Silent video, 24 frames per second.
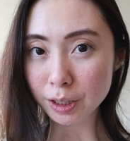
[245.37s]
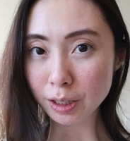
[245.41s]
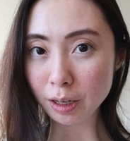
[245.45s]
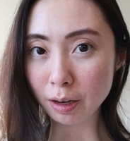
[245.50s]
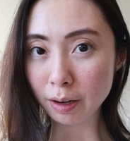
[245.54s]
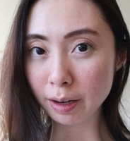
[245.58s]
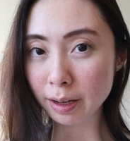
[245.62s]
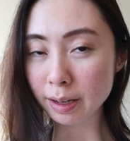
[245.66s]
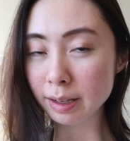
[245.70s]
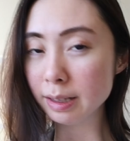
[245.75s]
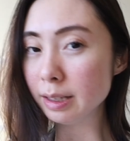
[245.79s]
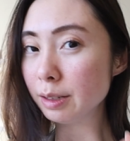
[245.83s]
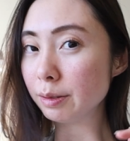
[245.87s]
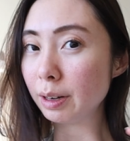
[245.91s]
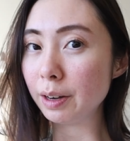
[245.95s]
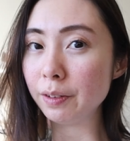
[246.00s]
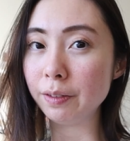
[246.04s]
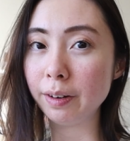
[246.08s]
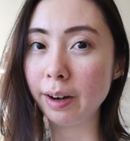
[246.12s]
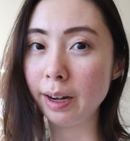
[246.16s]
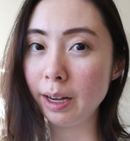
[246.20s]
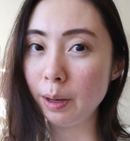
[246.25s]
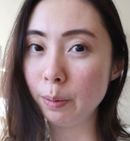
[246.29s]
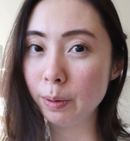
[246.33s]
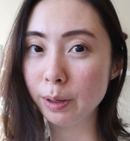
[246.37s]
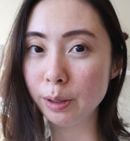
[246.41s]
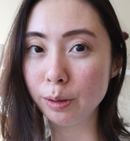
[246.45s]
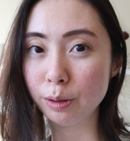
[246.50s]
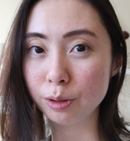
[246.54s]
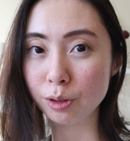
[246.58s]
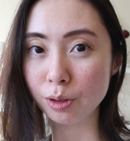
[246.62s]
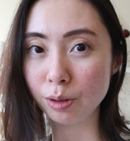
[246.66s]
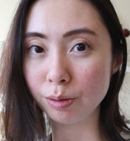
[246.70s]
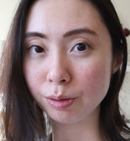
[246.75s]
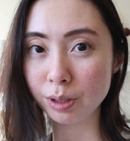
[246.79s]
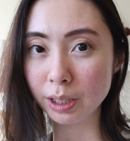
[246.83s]
students, great for anyone
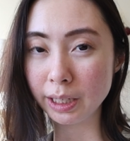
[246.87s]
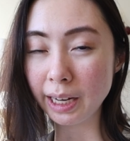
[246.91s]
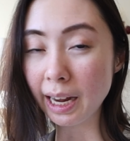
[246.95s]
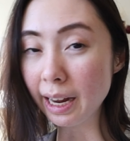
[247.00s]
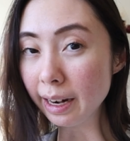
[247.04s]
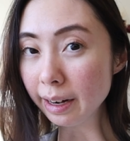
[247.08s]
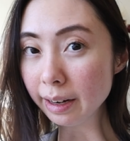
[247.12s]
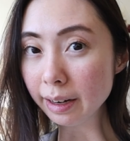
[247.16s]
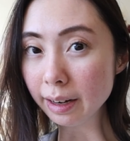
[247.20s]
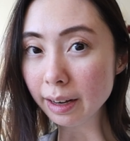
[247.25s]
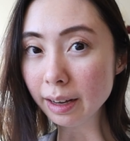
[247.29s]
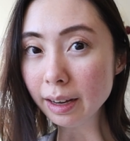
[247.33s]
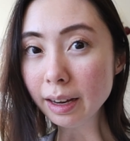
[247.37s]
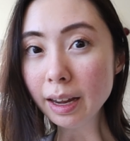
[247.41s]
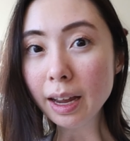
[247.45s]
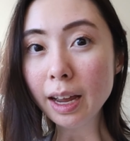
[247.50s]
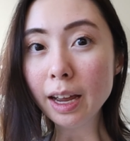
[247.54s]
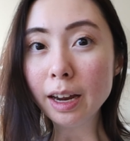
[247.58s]
who's new to Canada,